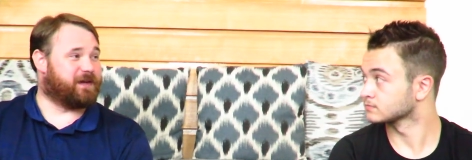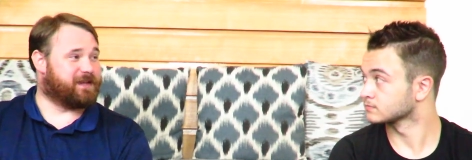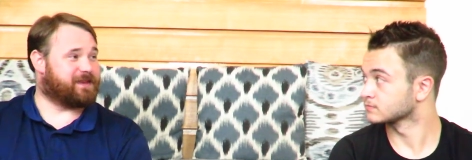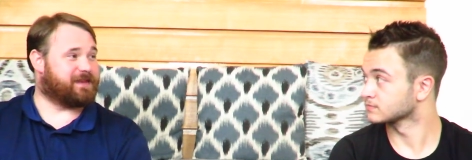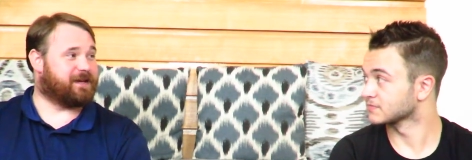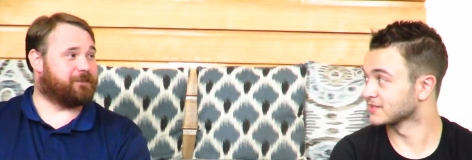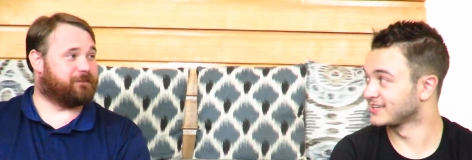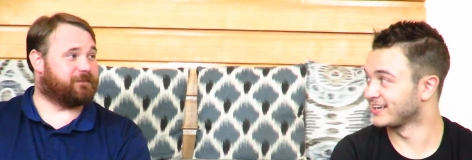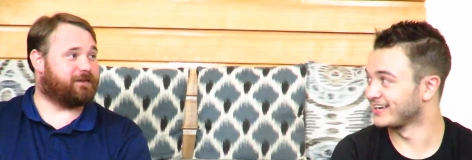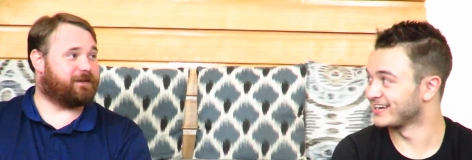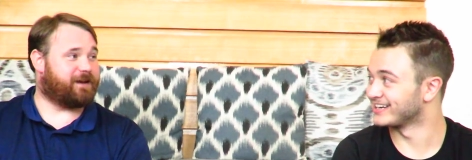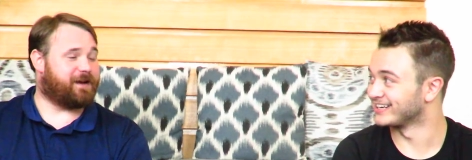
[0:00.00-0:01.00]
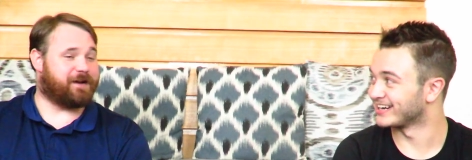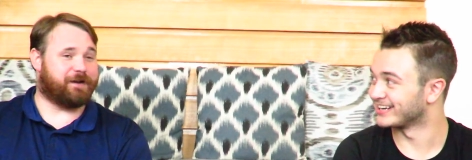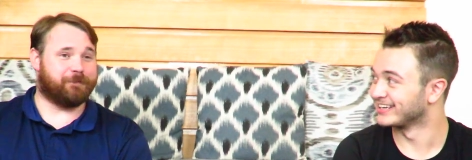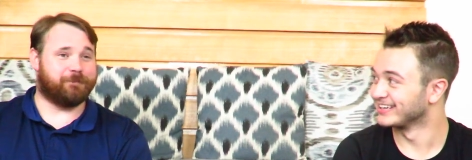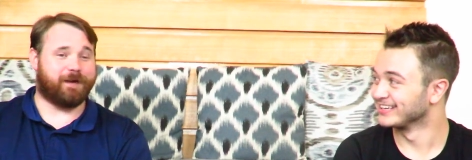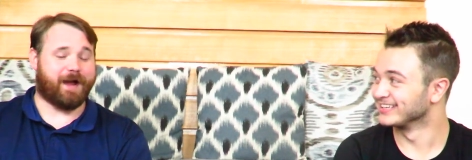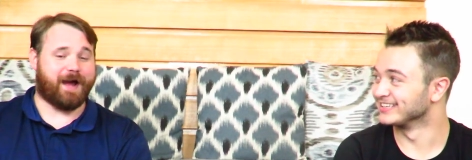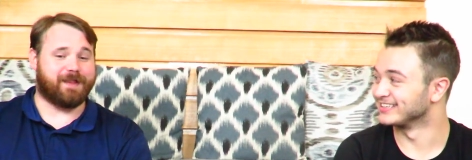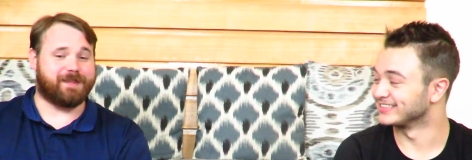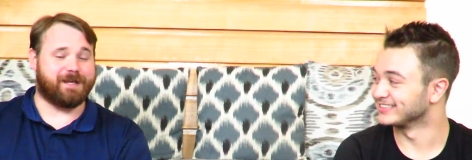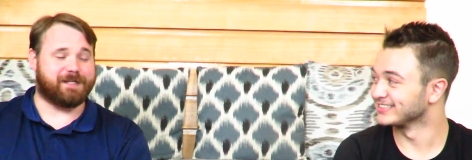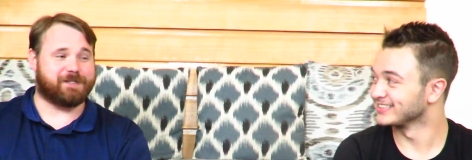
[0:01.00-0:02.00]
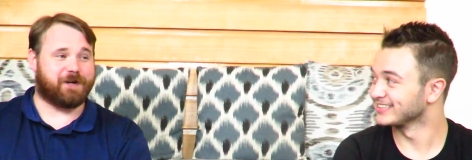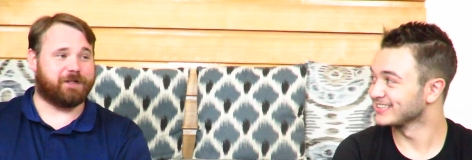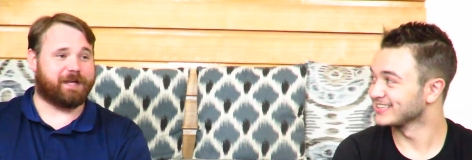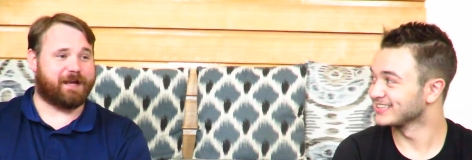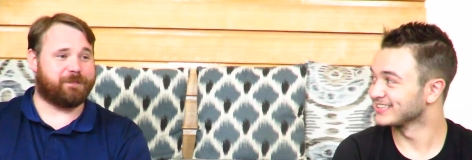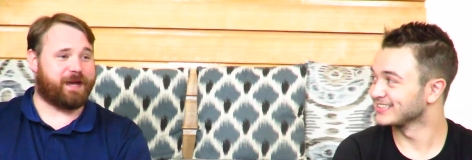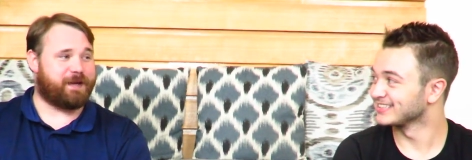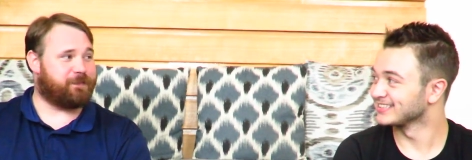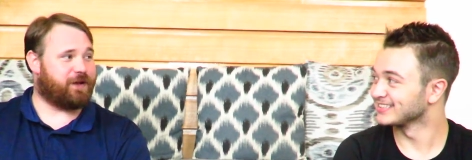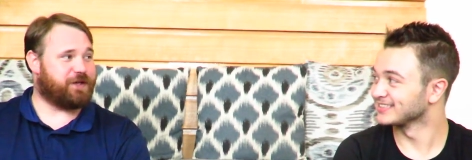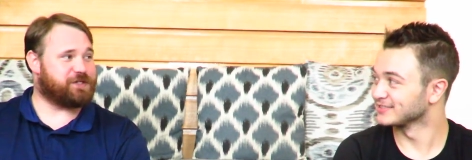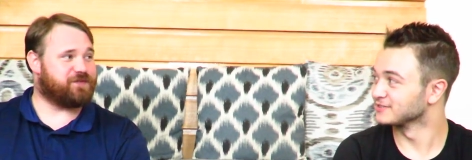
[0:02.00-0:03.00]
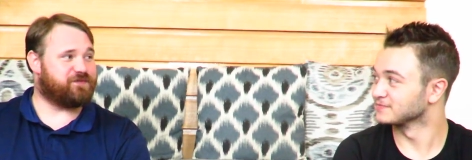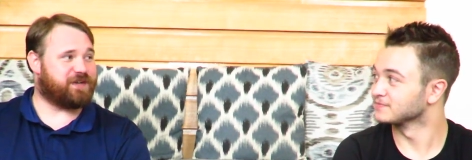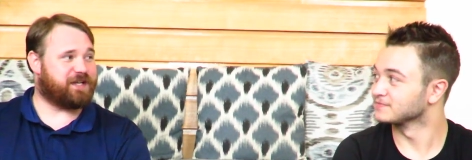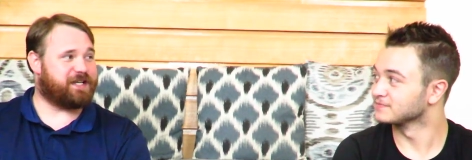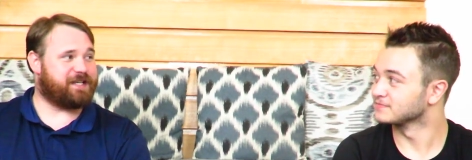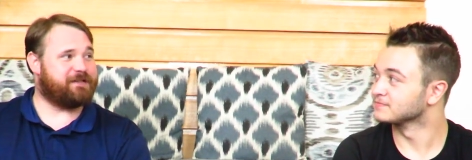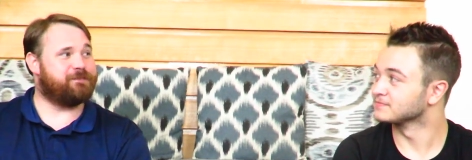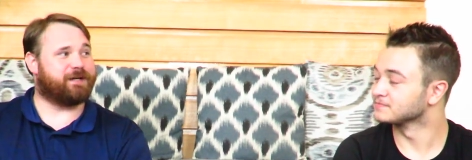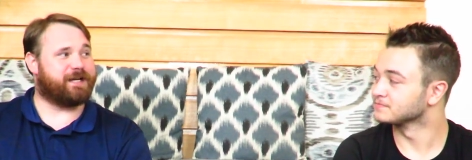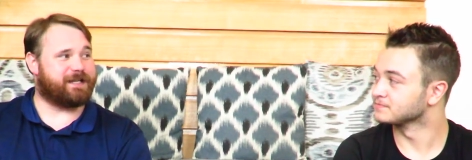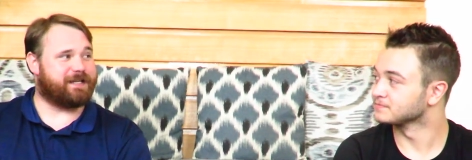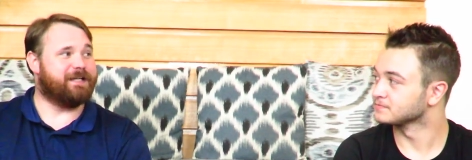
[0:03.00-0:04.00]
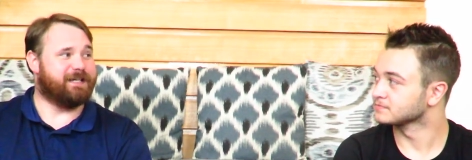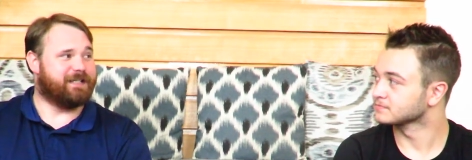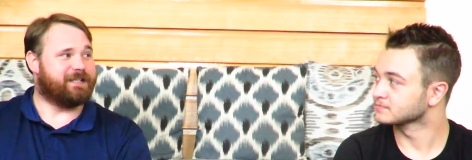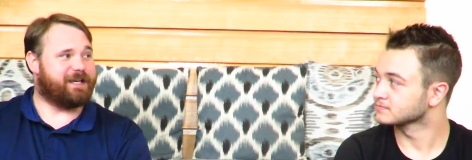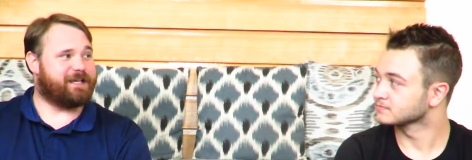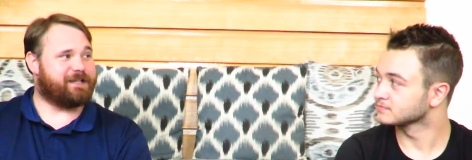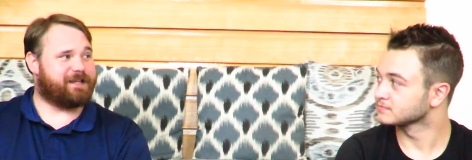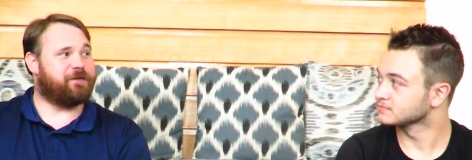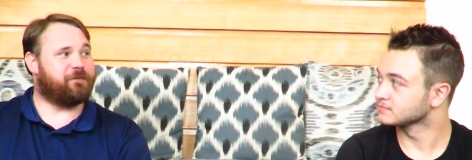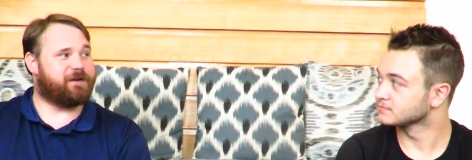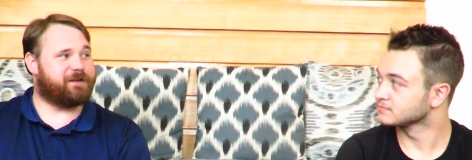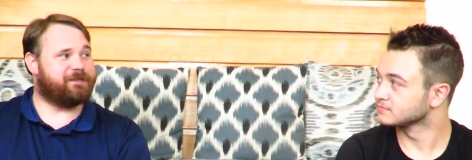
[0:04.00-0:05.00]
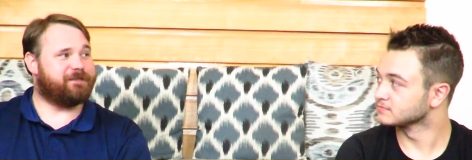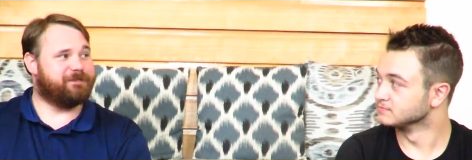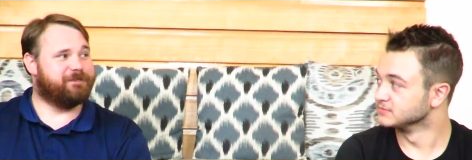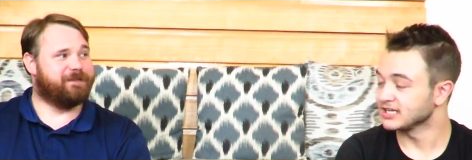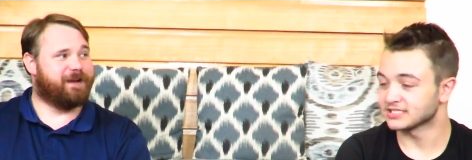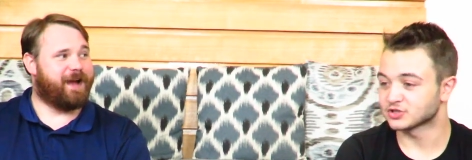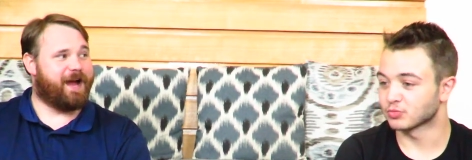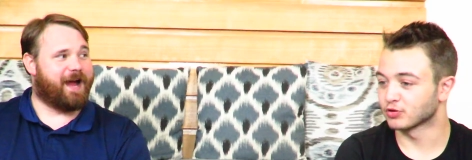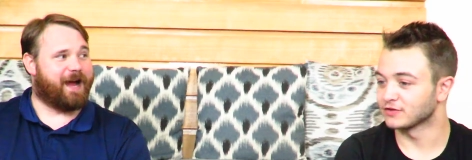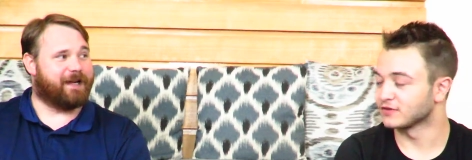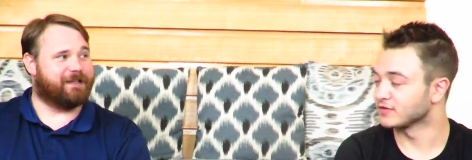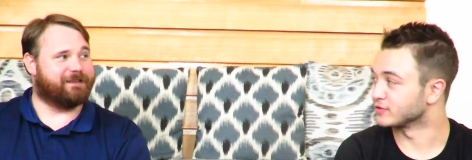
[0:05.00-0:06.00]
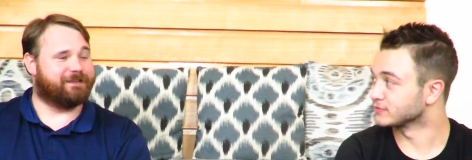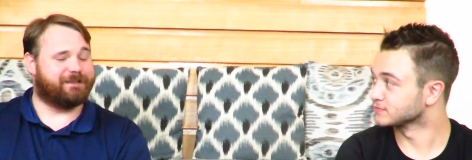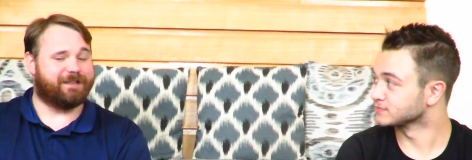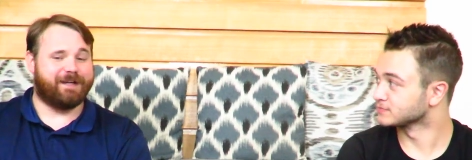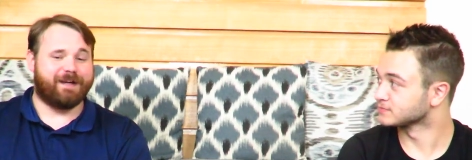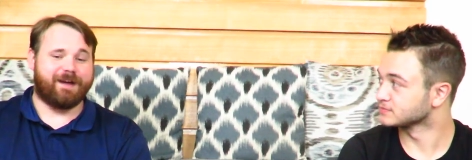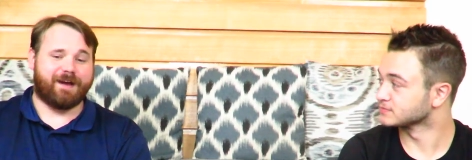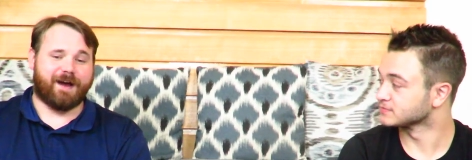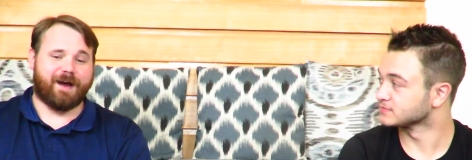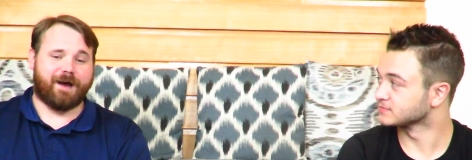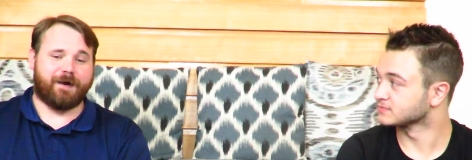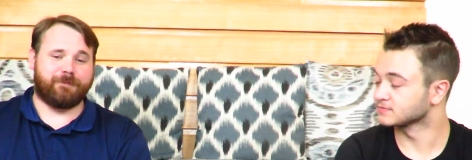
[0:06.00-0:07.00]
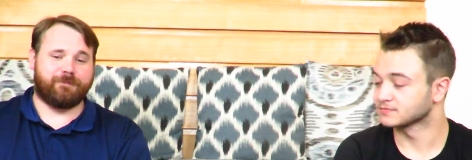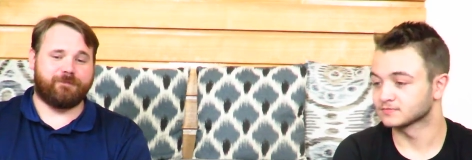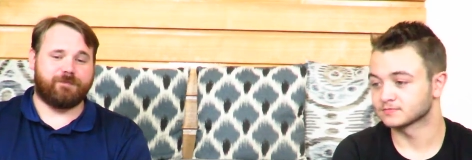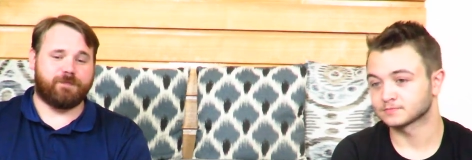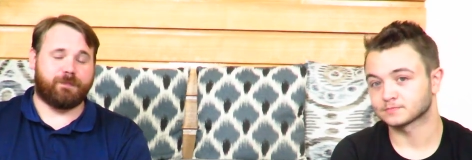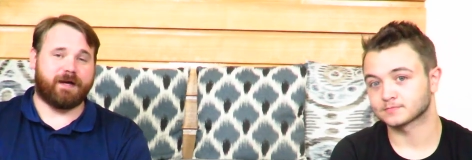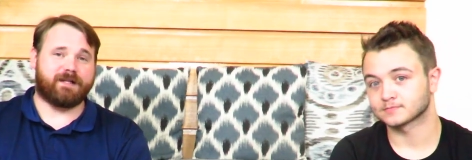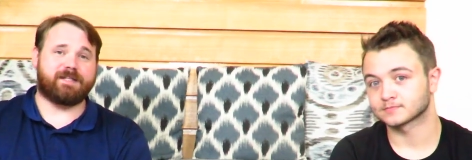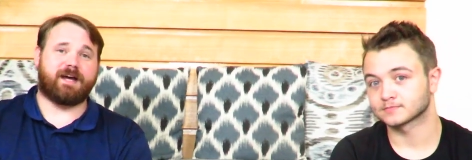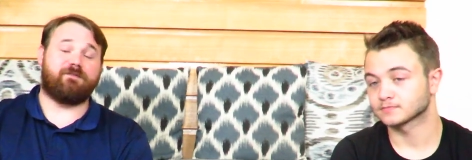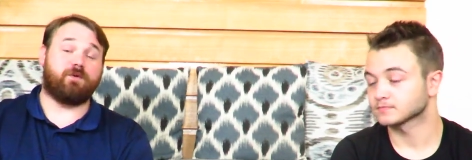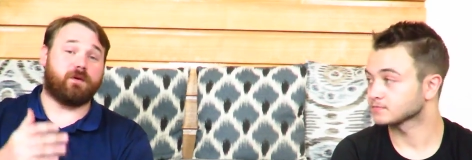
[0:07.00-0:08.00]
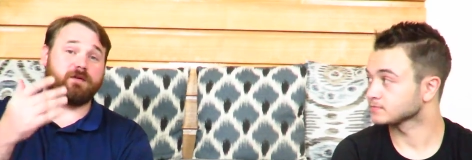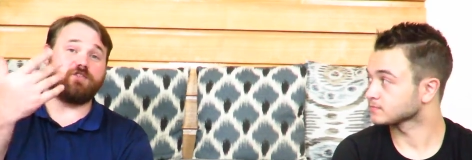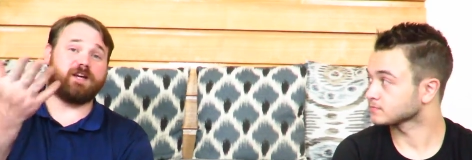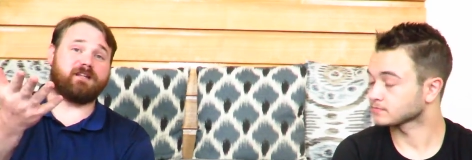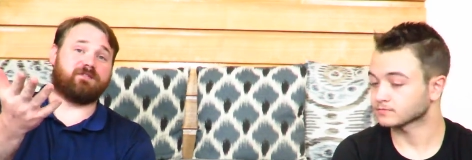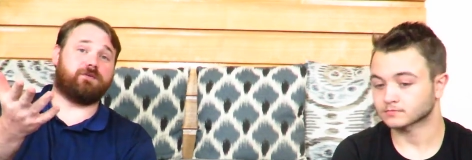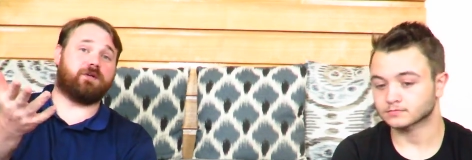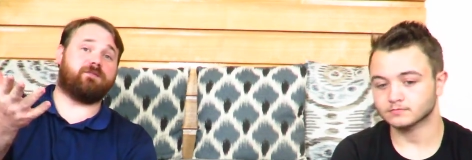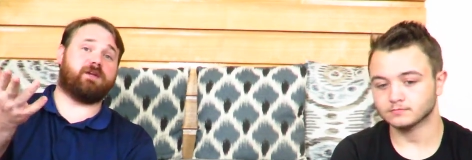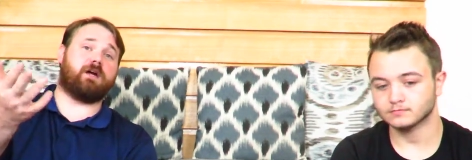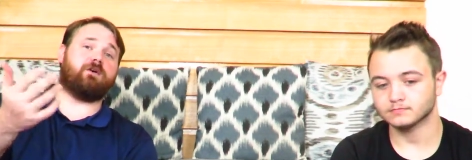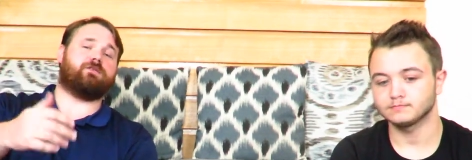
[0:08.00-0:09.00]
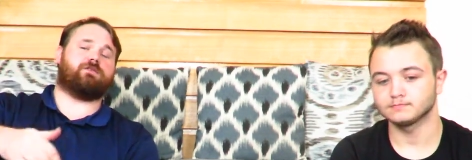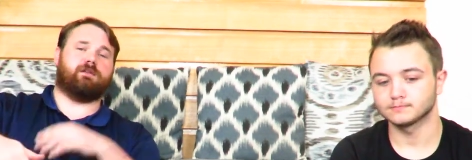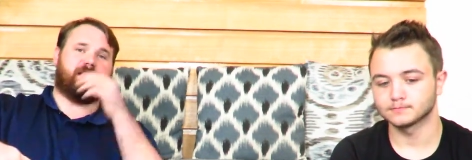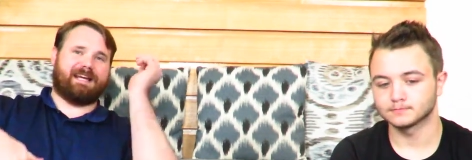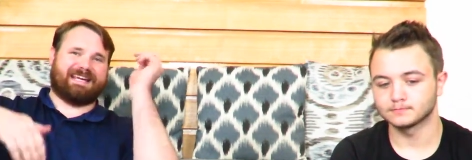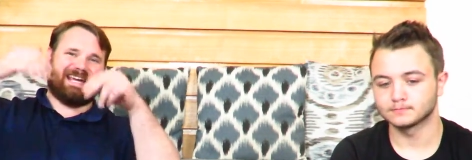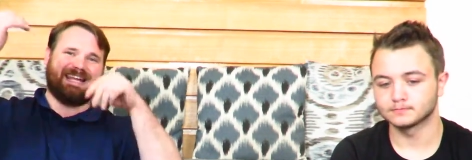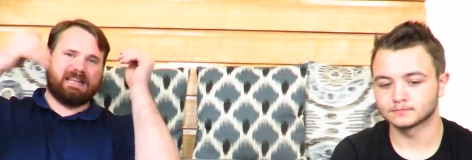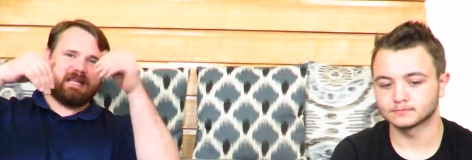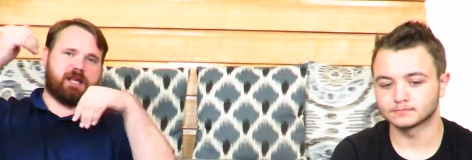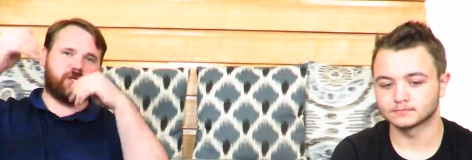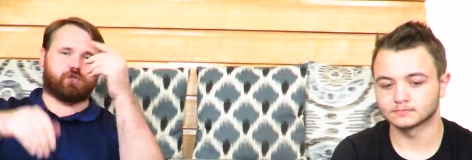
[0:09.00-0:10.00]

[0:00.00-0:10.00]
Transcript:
Speaker 1: with them. Um, yeah. I think it's all like paintballs and fun, but they, they want to...
Speaker 2: Yeah, it's yeah. still pretty fun, though.
Speaker 1: Um, but uh, if you want to check out the full video, link in the